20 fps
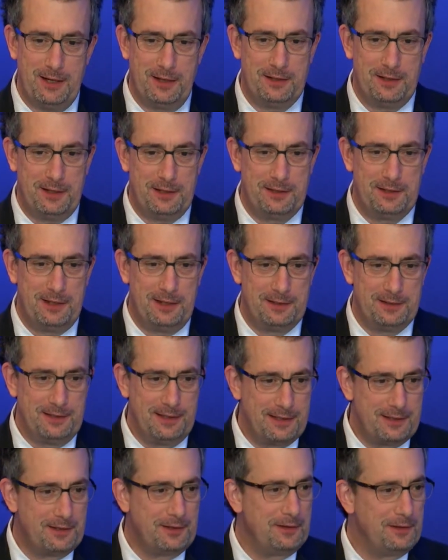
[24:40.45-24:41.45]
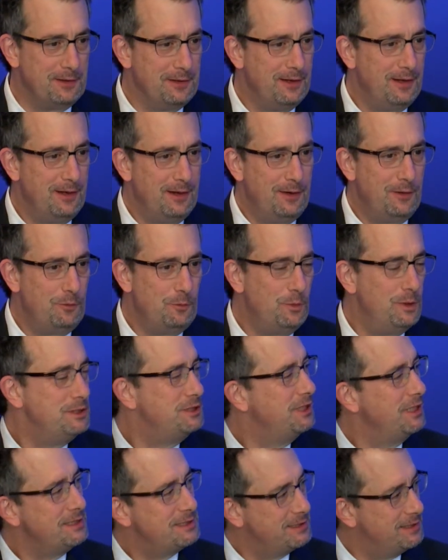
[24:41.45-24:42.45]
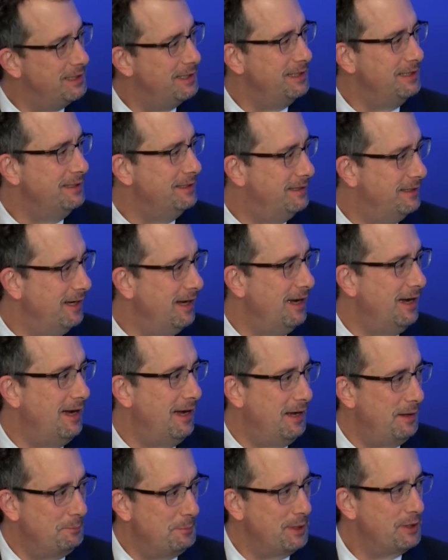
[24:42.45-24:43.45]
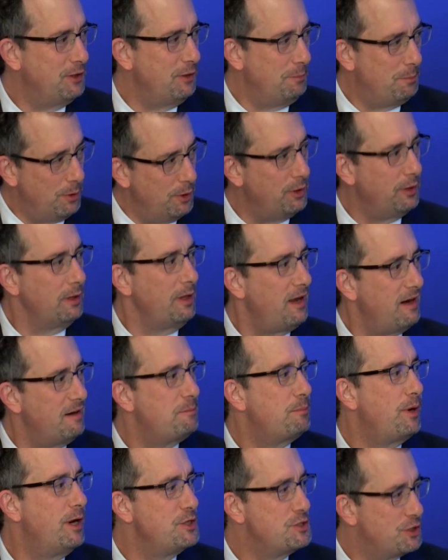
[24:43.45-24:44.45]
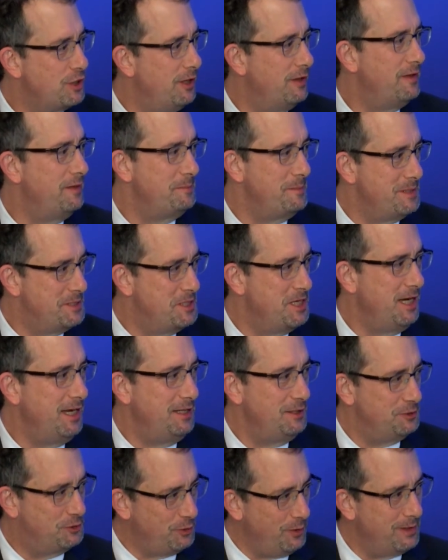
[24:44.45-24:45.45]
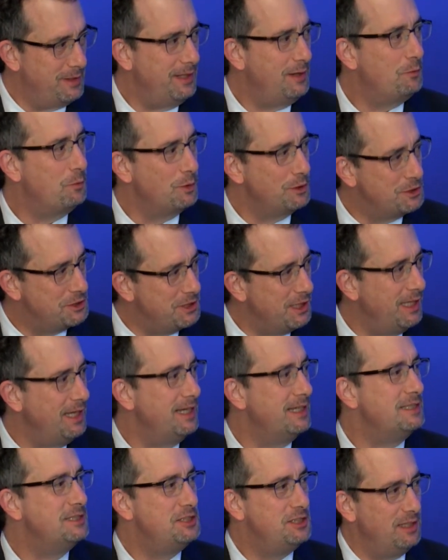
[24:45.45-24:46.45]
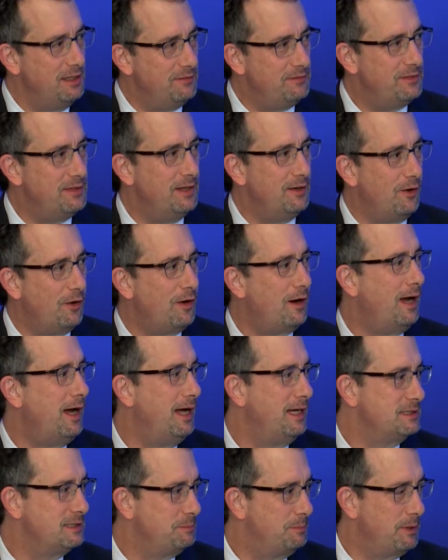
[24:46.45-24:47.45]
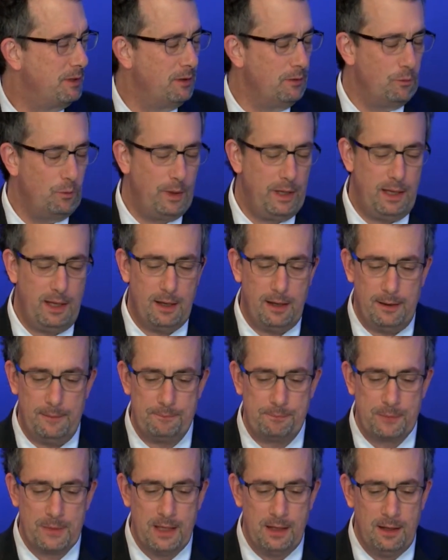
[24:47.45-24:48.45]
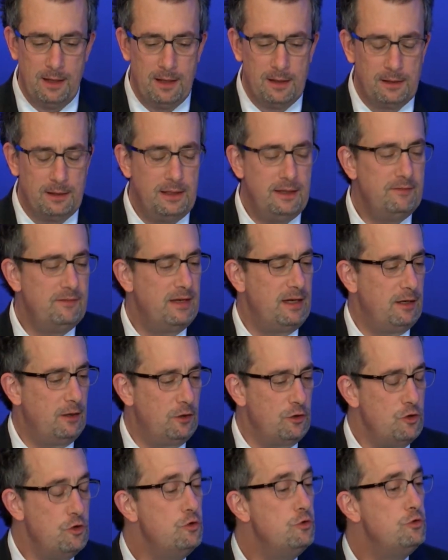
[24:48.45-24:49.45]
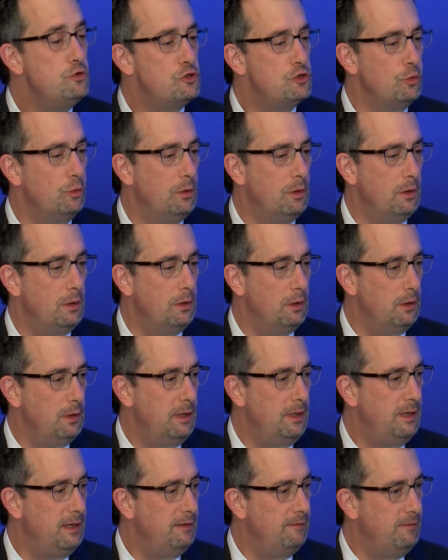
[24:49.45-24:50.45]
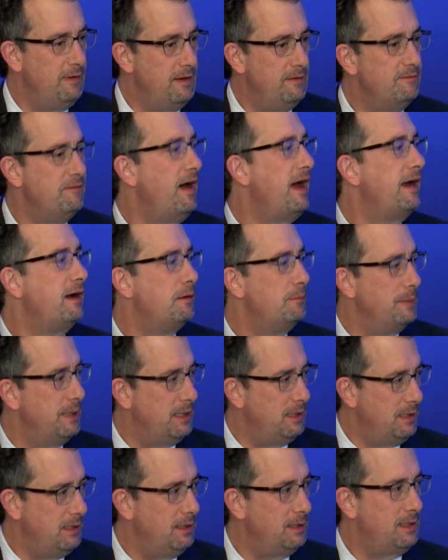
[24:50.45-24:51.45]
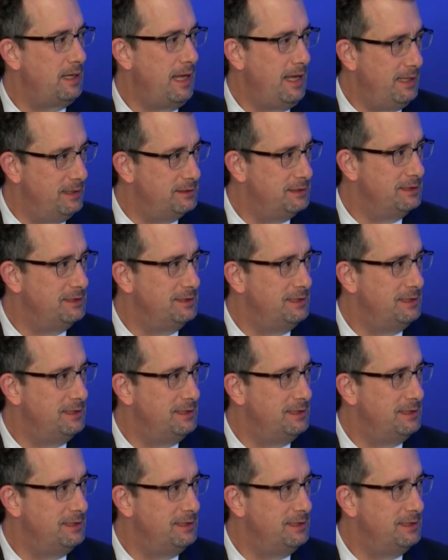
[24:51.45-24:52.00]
a little resistant, but they're putting a lot of pressure on them to change. So I think we're seeing a shift in our hospital. We live in an unusual environment in Kansas